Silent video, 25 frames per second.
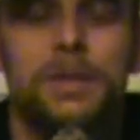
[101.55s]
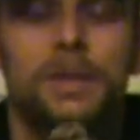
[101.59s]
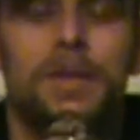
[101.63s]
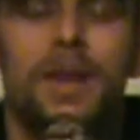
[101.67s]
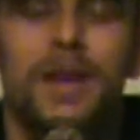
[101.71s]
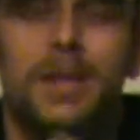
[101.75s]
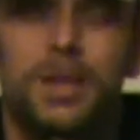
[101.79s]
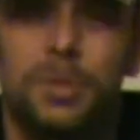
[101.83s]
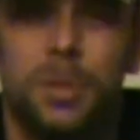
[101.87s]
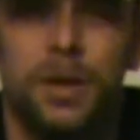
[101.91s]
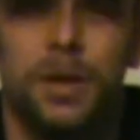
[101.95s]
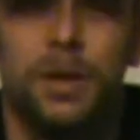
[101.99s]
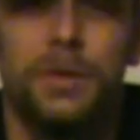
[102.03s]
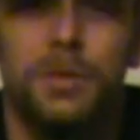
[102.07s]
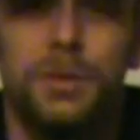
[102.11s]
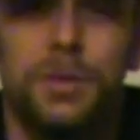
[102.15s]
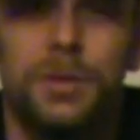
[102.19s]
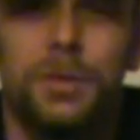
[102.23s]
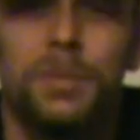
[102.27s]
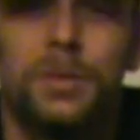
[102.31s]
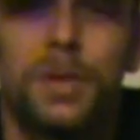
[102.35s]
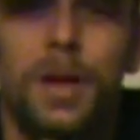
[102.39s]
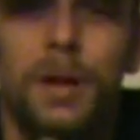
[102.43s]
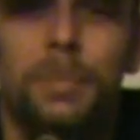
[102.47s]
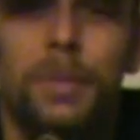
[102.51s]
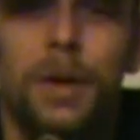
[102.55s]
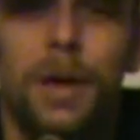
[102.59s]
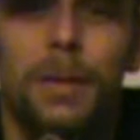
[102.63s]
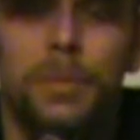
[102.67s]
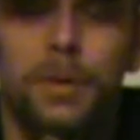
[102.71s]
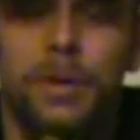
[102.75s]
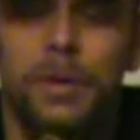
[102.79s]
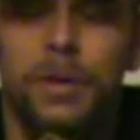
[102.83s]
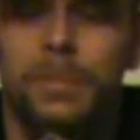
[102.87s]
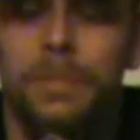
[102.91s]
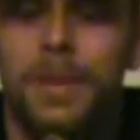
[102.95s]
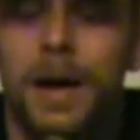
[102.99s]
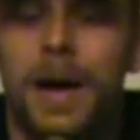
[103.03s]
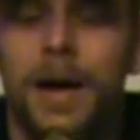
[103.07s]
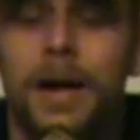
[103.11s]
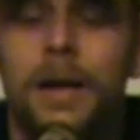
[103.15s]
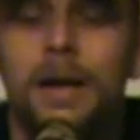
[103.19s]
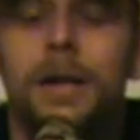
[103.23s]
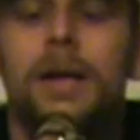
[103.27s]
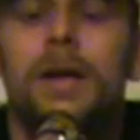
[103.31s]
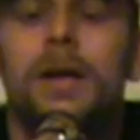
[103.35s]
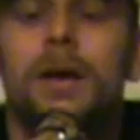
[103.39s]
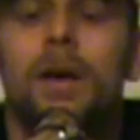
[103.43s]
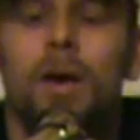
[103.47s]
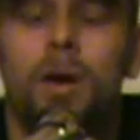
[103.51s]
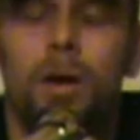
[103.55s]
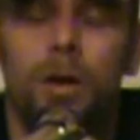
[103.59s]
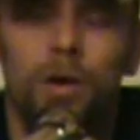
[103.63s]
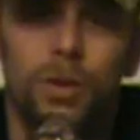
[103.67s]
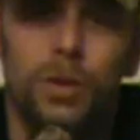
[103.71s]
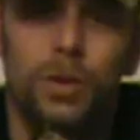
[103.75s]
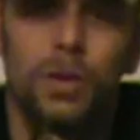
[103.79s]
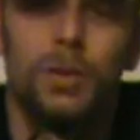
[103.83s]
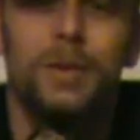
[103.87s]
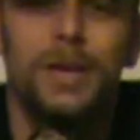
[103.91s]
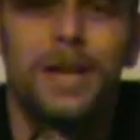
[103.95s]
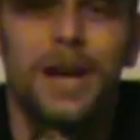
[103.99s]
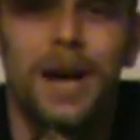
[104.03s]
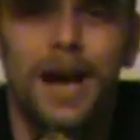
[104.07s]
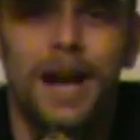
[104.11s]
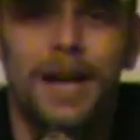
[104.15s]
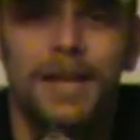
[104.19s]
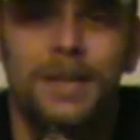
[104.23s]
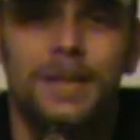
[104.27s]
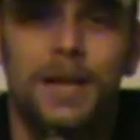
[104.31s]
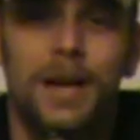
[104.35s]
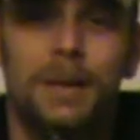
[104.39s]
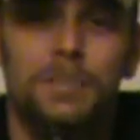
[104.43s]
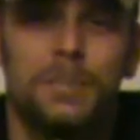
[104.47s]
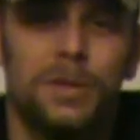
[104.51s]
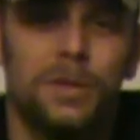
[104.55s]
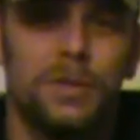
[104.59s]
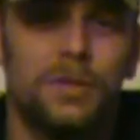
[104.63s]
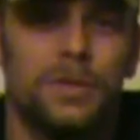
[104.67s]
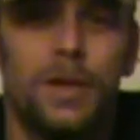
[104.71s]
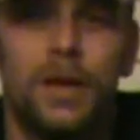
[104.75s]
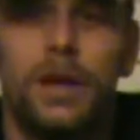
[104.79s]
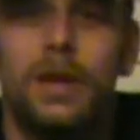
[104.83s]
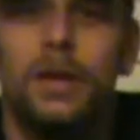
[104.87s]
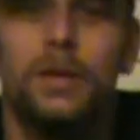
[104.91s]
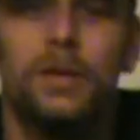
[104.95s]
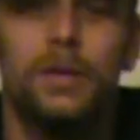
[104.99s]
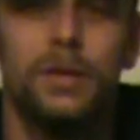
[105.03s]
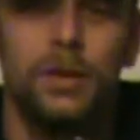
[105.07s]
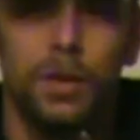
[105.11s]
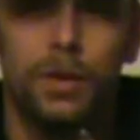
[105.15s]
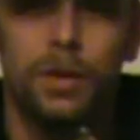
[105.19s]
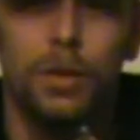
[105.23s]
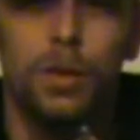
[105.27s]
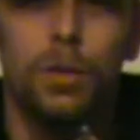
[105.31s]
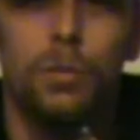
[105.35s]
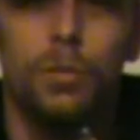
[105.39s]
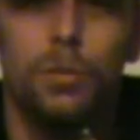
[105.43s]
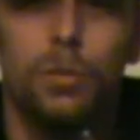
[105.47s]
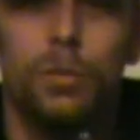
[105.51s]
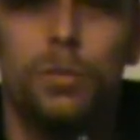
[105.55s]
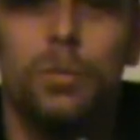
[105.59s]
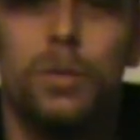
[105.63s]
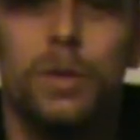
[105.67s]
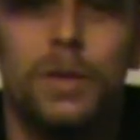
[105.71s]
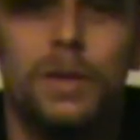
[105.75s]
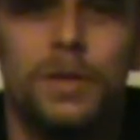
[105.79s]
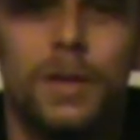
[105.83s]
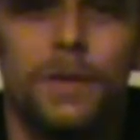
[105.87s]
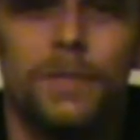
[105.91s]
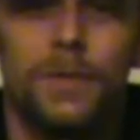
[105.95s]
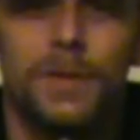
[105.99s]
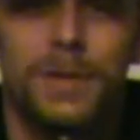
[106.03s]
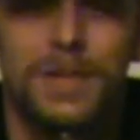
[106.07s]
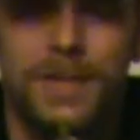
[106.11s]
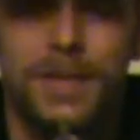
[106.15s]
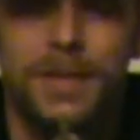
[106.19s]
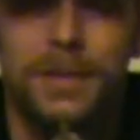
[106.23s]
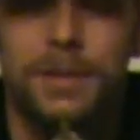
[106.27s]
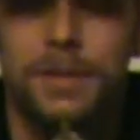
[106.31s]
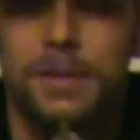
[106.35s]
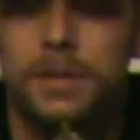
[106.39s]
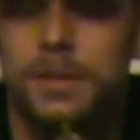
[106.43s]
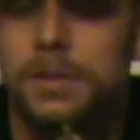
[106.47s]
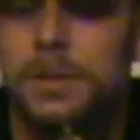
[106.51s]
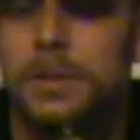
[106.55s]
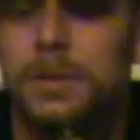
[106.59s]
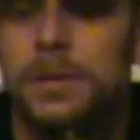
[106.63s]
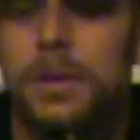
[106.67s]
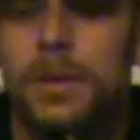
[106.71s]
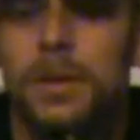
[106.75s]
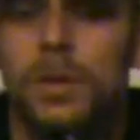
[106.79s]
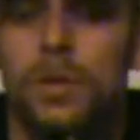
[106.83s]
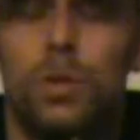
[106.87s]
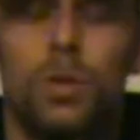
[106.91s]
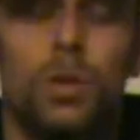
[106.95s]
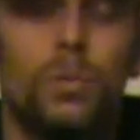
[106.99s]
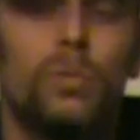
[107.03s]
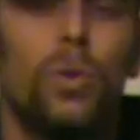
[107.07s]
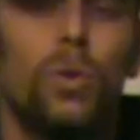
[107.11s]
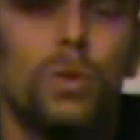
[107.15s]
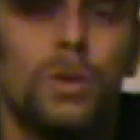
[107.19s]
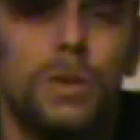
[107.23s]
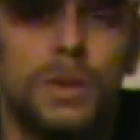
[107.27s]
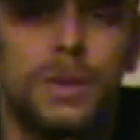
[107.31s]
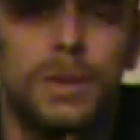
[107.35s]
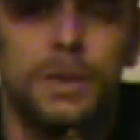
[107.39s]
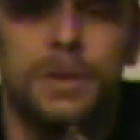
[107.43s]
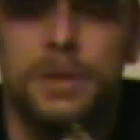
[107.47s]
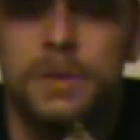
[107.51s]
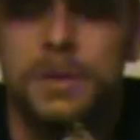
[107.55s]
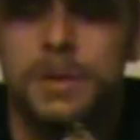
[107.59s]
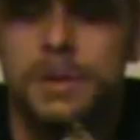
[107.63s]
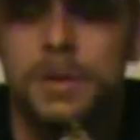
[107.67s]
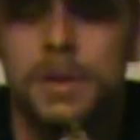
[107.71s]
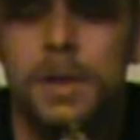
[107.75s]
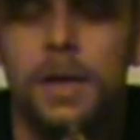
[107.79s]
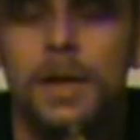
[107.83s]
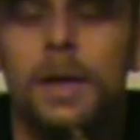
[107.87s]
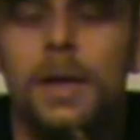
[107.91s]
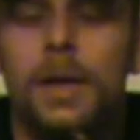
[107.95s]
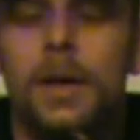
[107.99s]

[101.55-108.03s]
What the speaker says: The next pair of shoes I'm probably going to buy are going to be high tops because they can go through different seasons or more seasons.